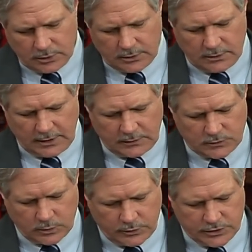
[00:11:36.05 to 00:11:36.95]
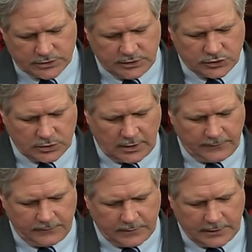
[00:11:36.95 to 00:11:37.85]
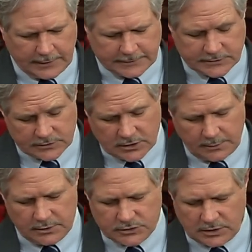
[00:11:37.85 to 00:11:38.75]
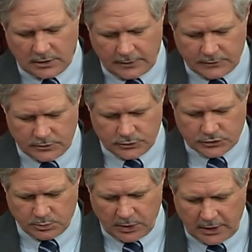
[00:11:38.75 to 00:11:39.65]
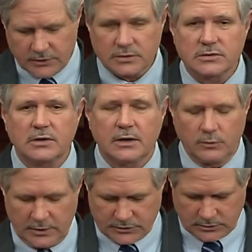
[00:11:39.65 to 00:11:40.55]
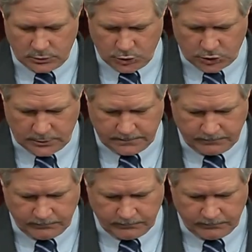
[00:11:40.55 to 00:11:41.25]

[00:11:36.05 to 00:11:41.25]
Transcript: And that's one reason each year since coming to the Senate, I've introduced and passed a Senate resolution